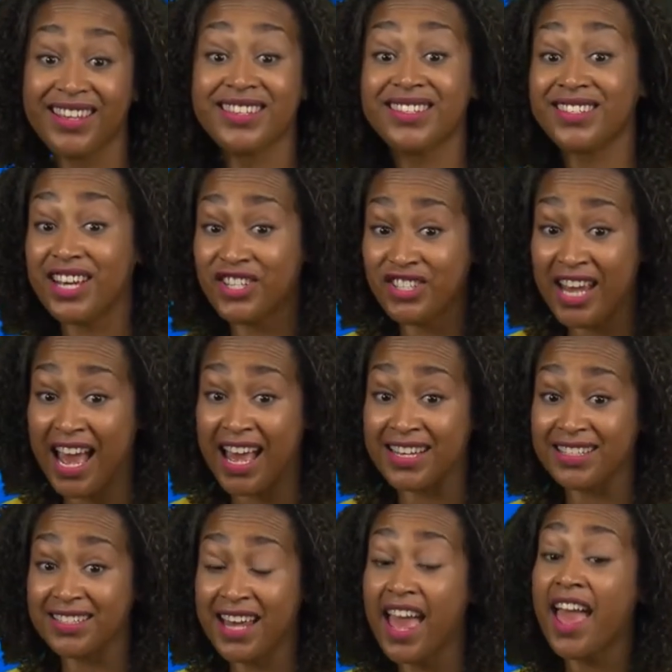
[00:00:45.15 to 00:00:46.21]
such
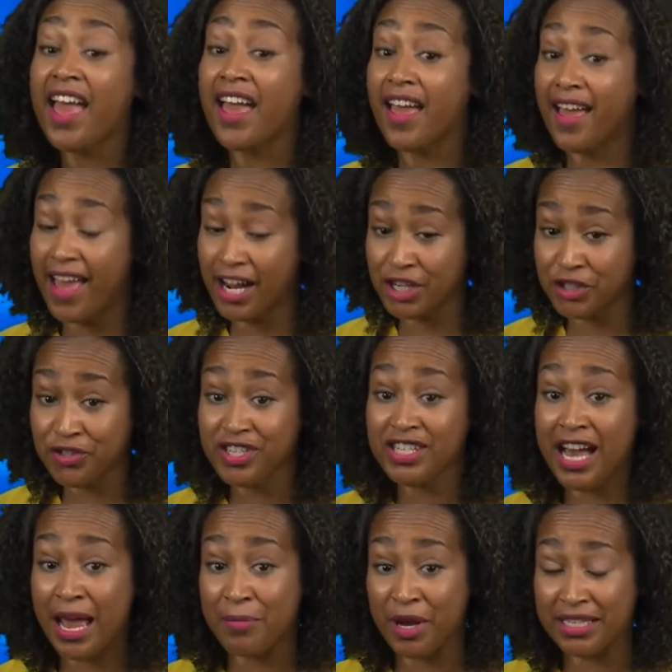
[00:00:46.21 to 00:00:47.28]
as extra
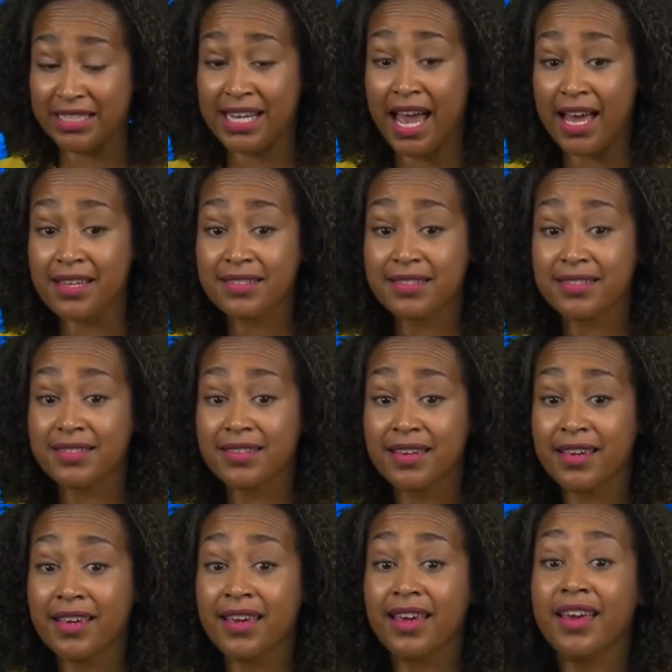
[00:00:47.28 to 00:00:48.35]
time on test,
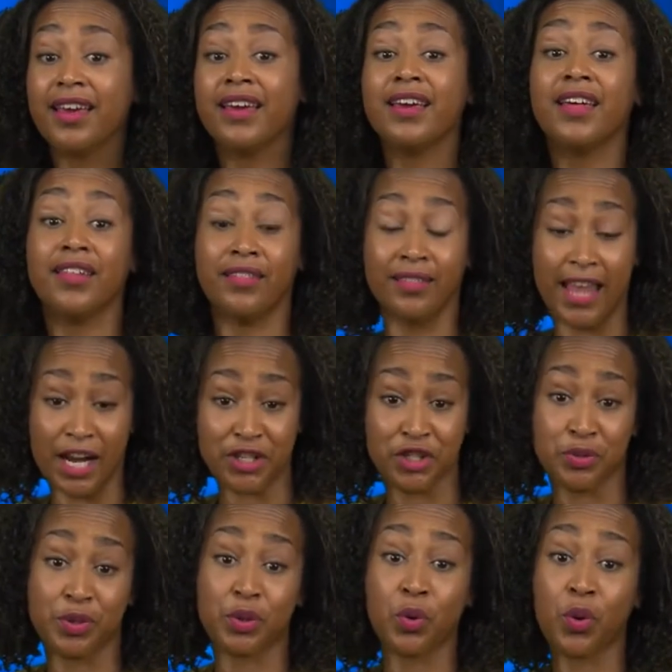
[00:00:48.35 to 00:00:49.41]

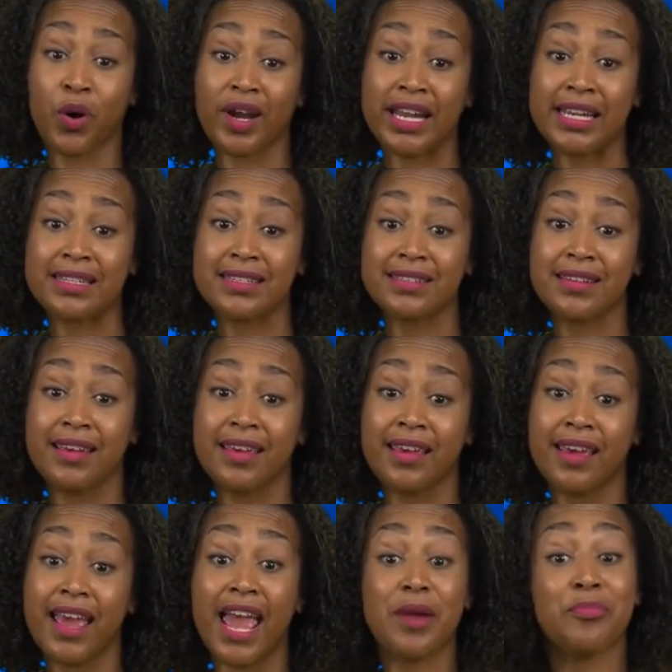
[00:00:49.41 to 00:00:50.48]
lecture recordings,
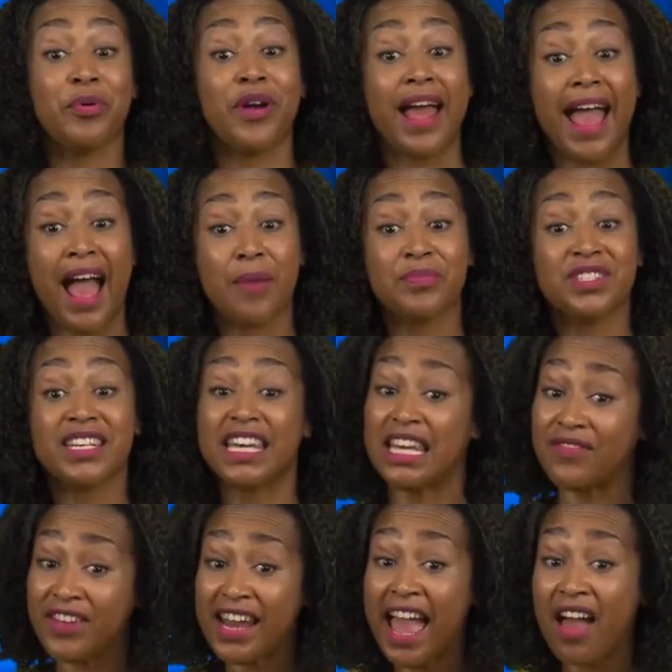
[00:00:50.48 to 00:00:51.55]
and perhaps
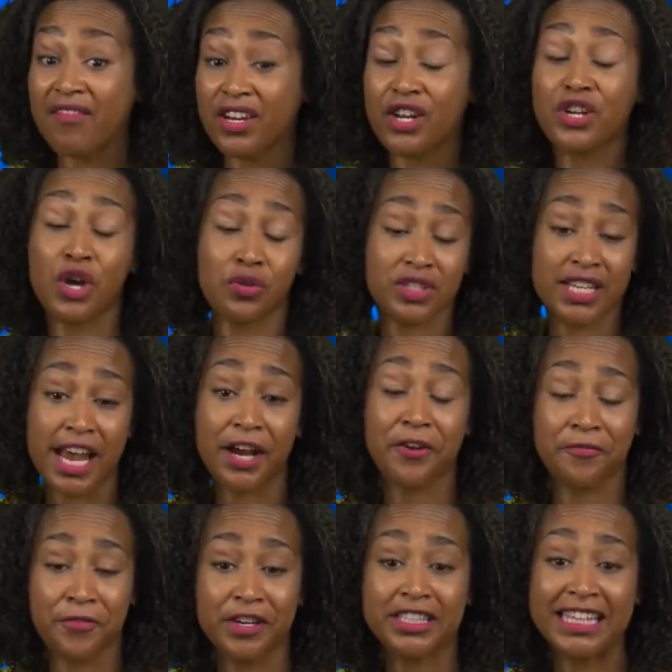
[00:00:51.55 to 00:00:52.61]
even having a note taker
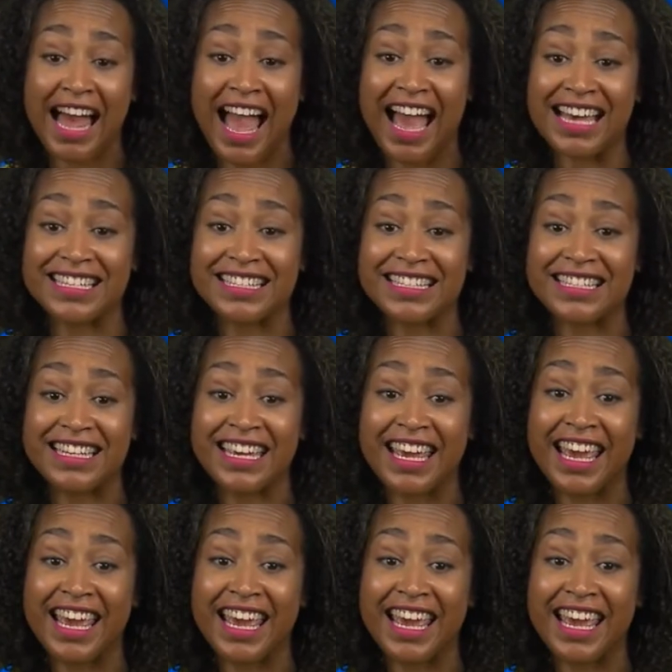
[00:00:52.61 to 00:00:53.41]
for class.